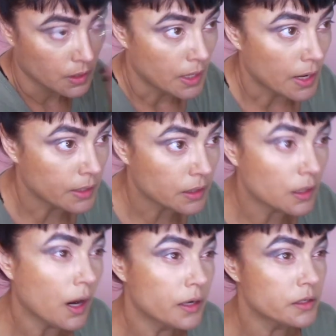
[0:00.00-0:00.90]
And it can
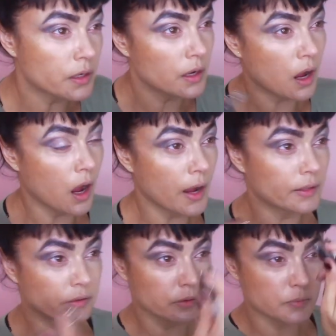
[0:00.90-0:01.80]
kind of
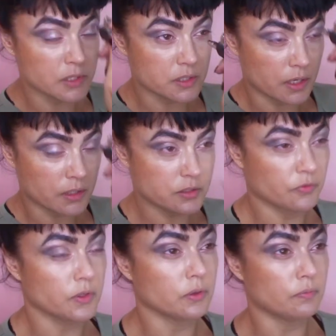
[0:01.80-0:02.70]
hide little mistakes
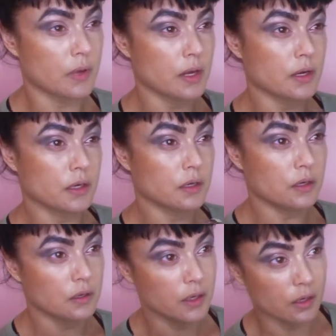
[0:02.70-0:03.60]
if you made any
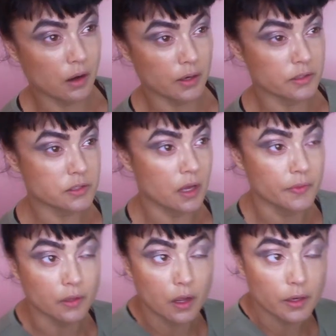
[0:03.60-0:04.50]
and gone outside
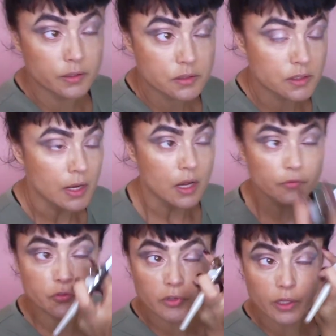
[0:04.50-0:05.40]
the lines. If
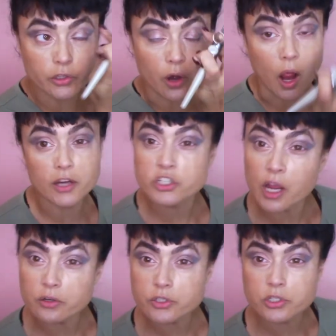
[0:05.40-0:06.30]
you feel like your
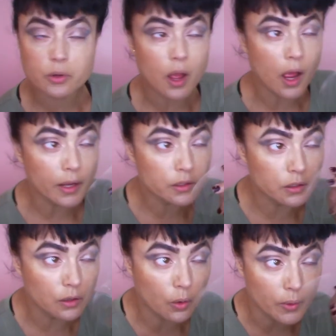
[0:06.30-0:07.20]
eyeshadow is too high, you
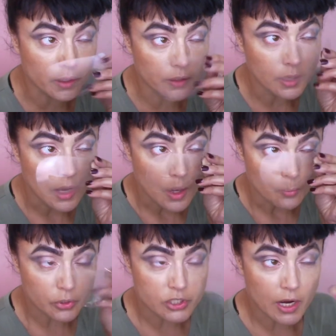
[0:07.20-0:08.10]
can go in,
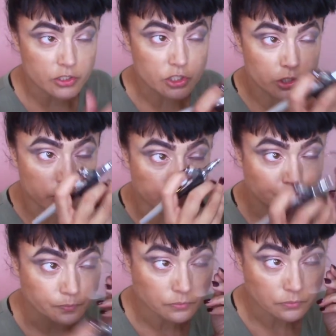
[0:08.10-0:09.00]
protect your
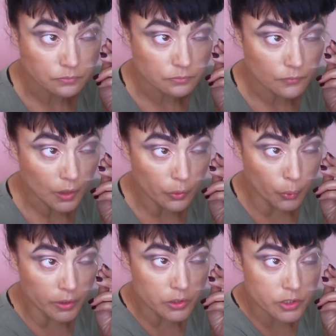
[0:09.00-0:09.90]
the
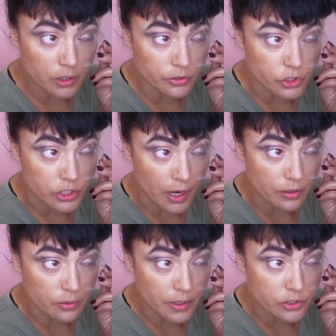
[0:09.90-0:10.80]
work you did on your
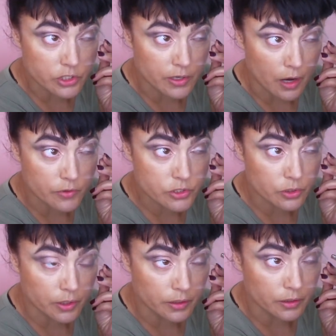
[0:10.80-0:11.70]
shadow, and just ever so
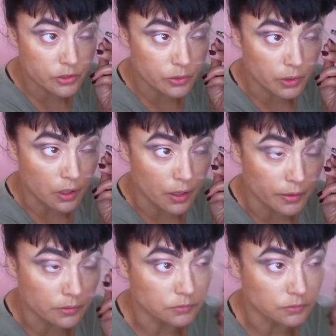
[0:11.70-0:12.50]
lightly do a line.